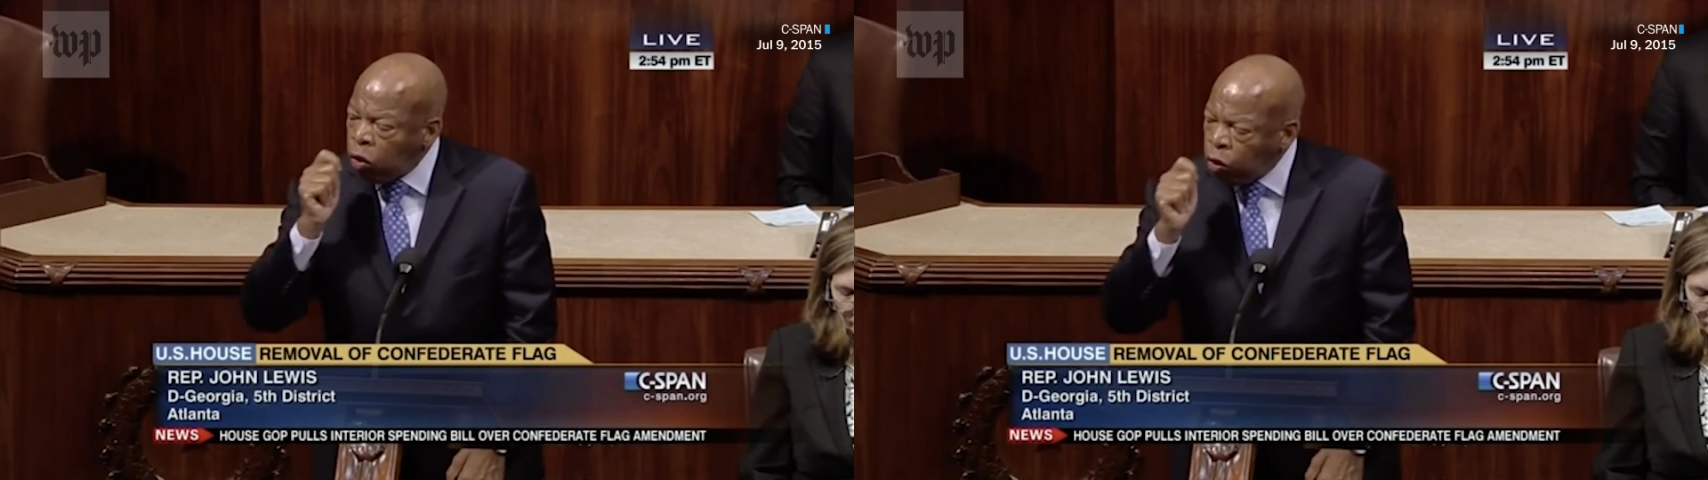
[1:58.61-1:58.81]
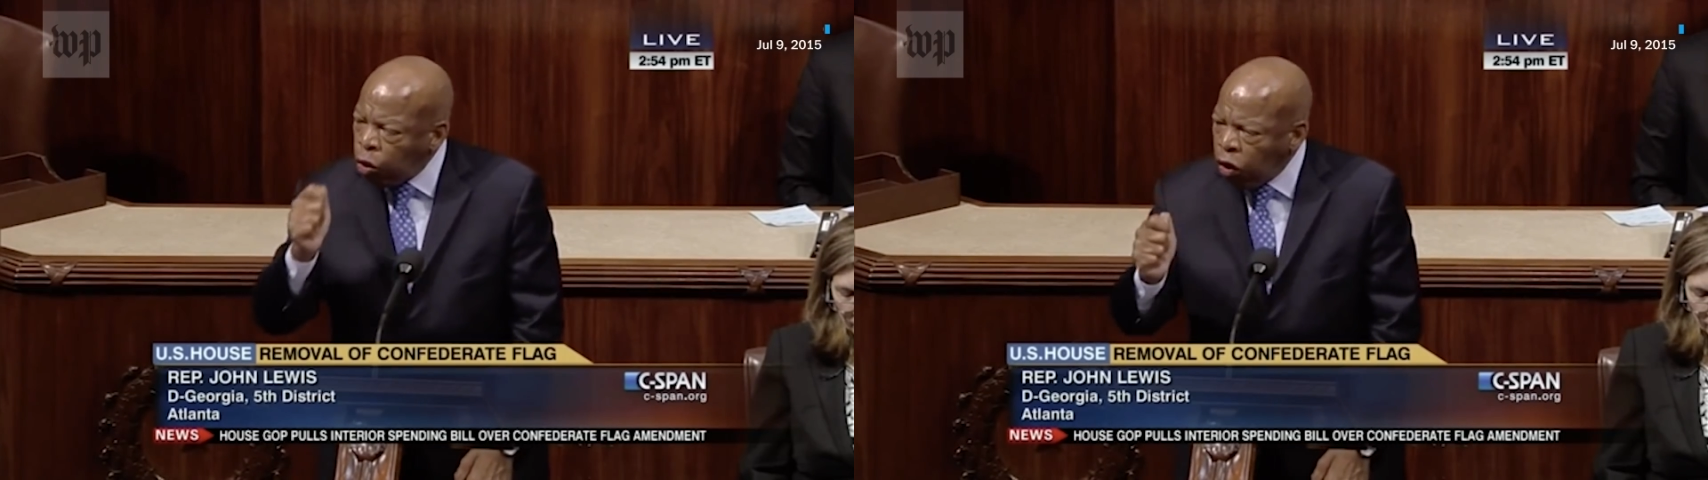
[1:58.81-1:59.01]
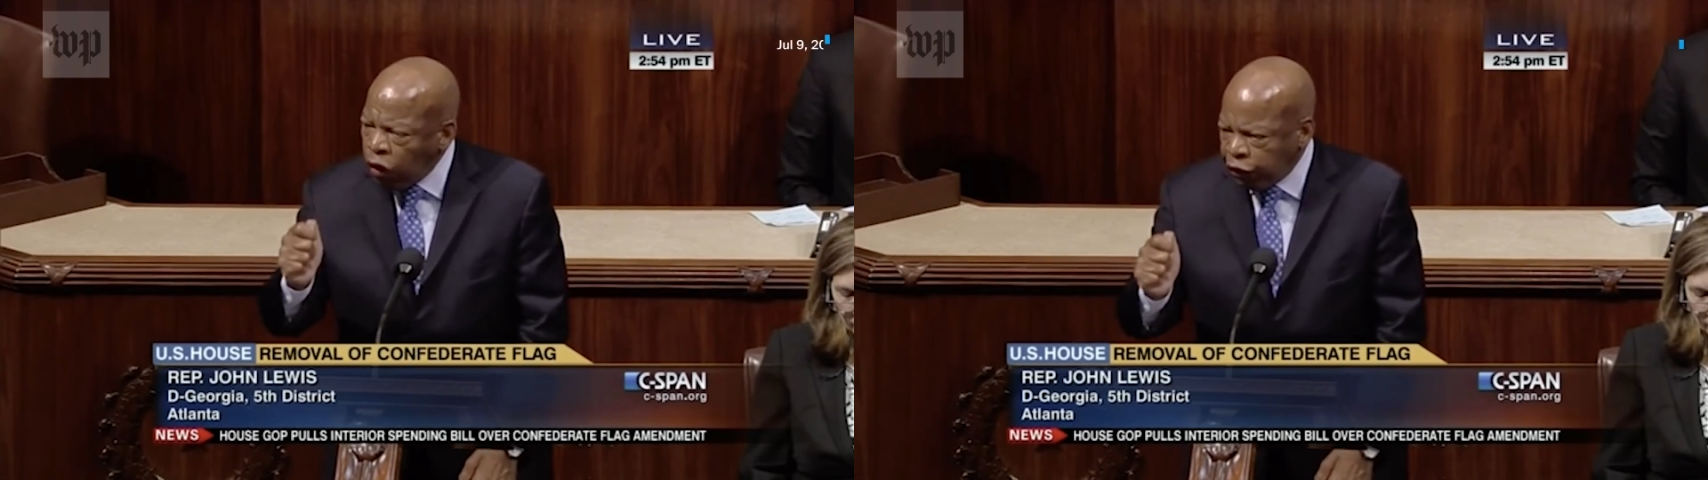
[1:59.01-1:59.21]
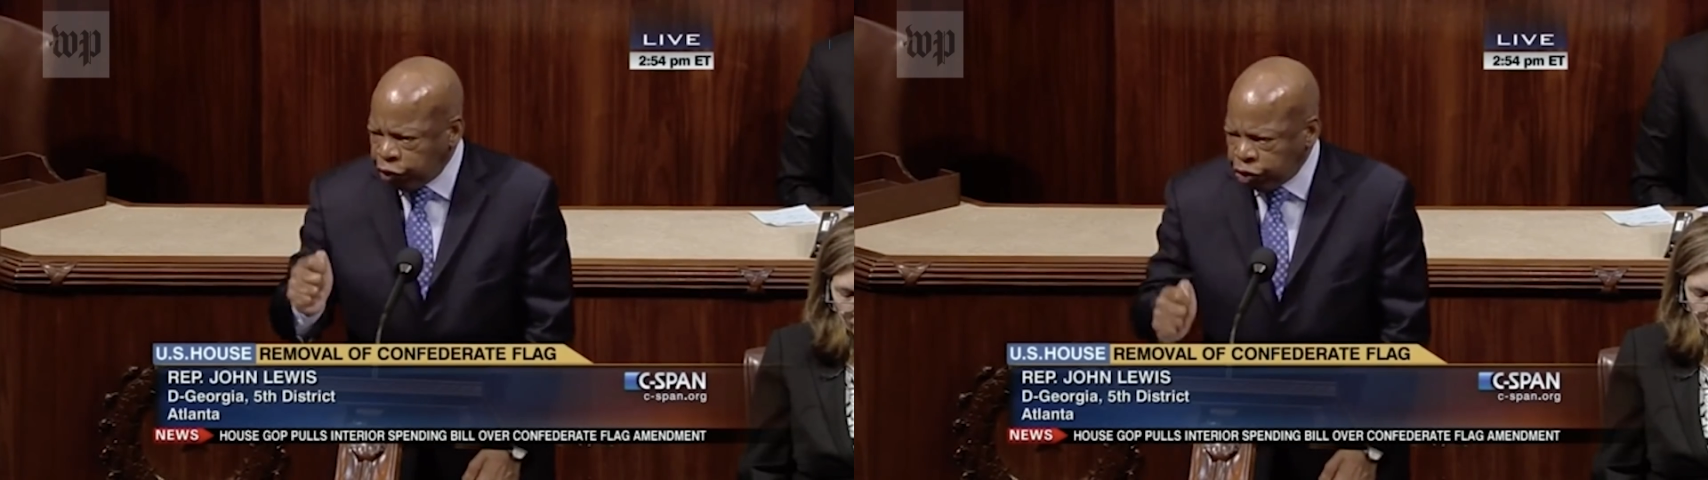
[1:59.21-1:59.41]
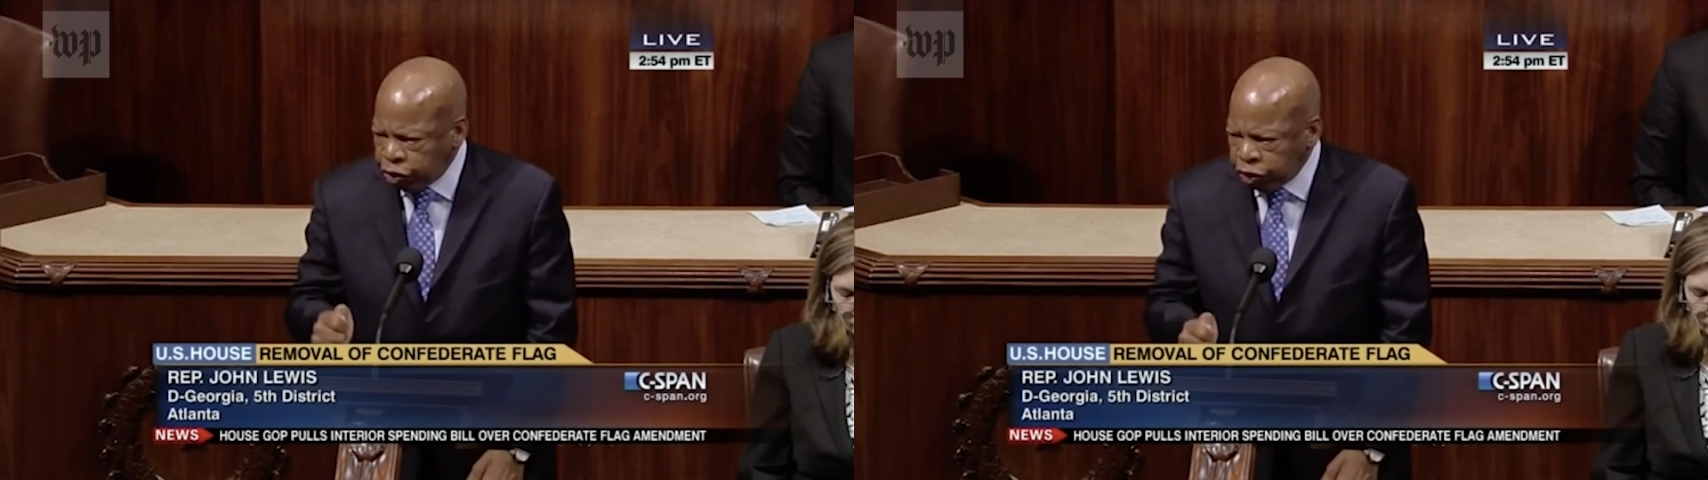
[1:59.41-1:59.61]
law
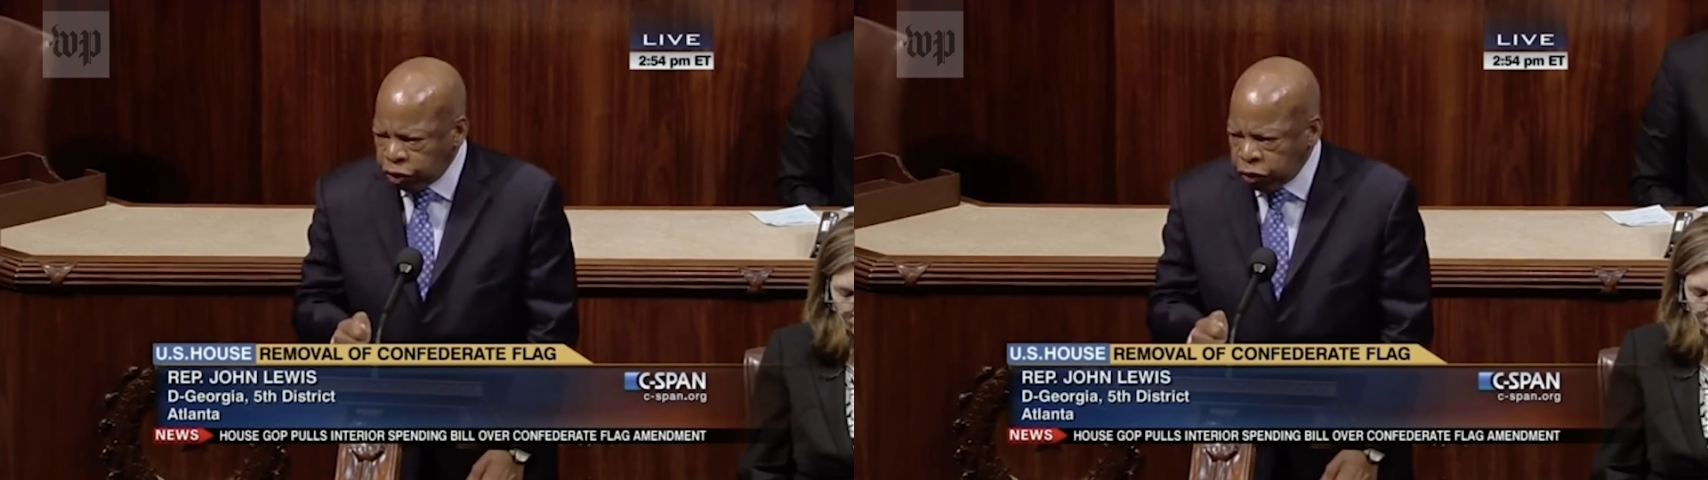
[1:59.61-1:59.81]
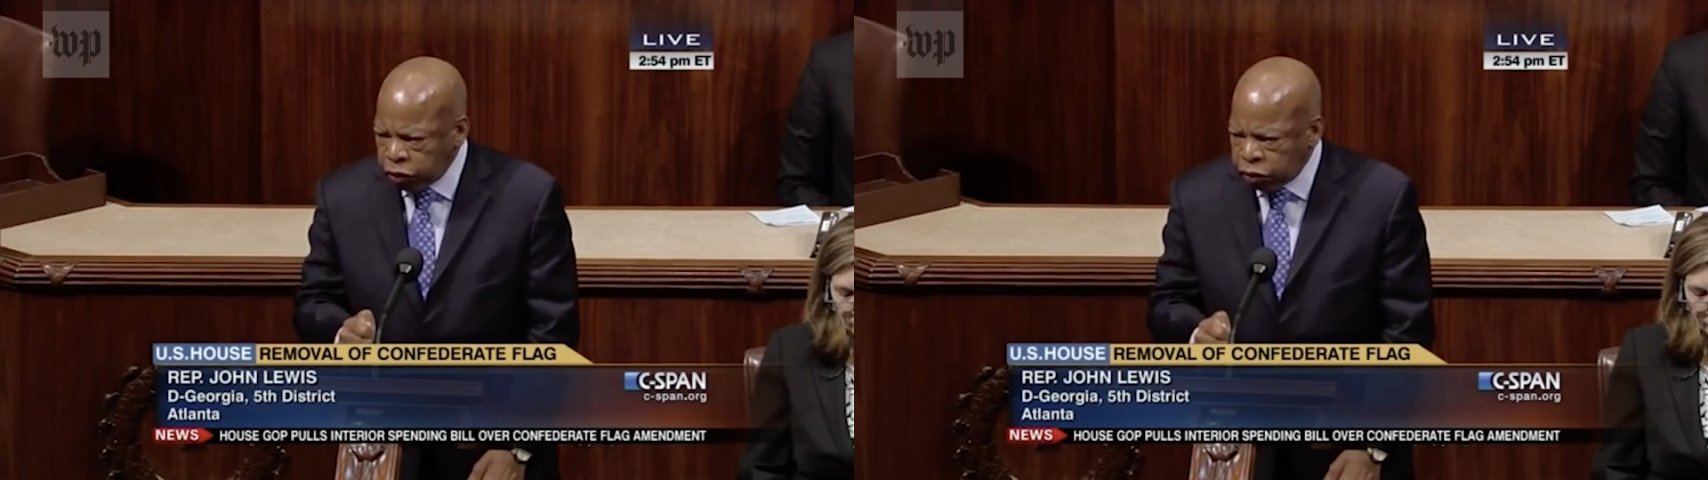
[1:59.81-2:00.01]
officers,